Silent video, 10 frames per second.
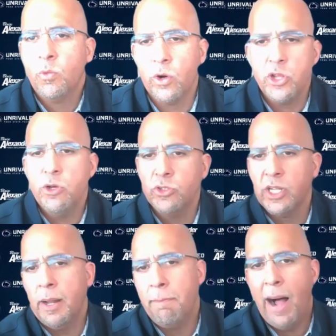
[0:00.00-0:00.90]
We're
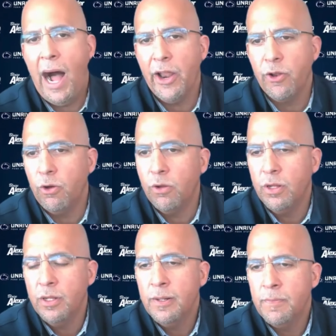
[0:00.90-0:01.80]
using a
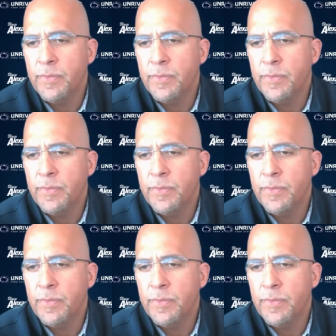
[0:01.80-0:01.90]
model